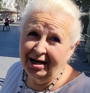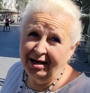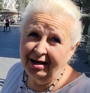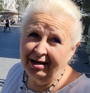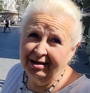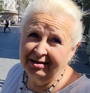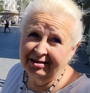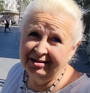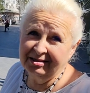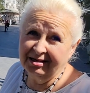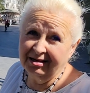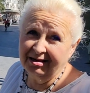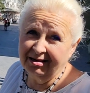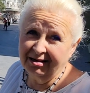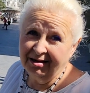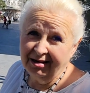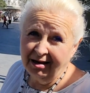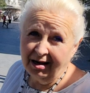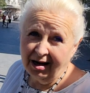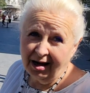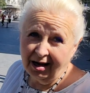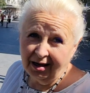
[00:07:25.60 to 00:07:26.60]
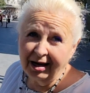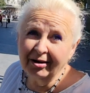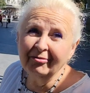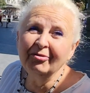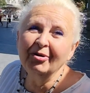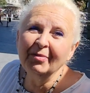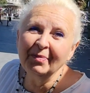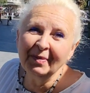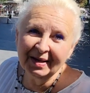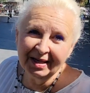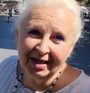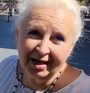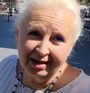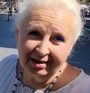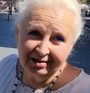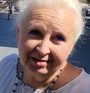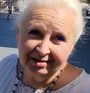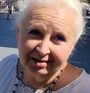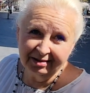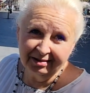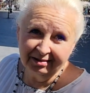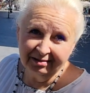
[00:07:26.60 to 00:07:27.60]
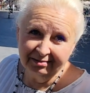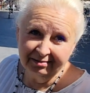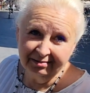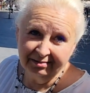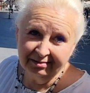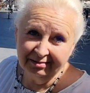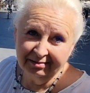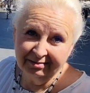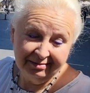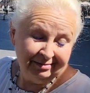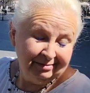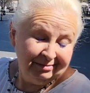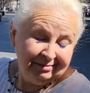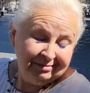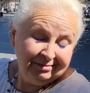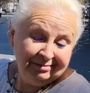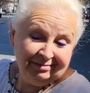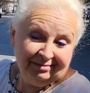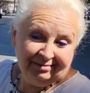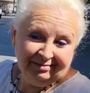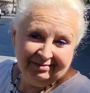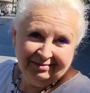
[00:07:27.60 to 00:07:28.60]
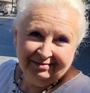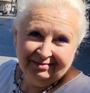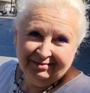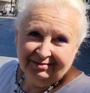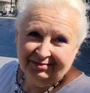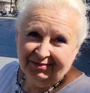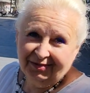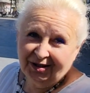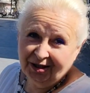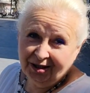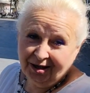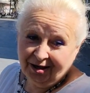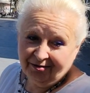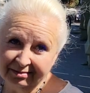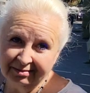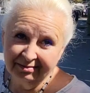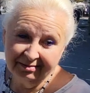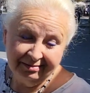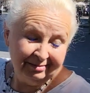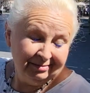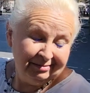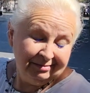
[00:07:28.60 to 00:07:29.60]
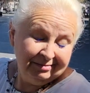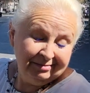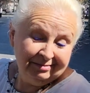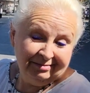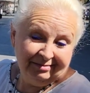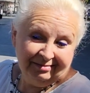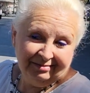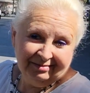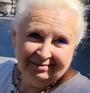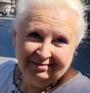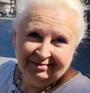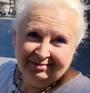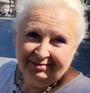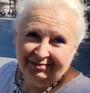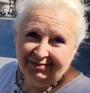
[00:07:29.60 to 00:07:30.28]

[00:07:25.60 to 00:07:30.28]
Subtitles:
life. A beautiful life. And who are we supposed to be afraid of?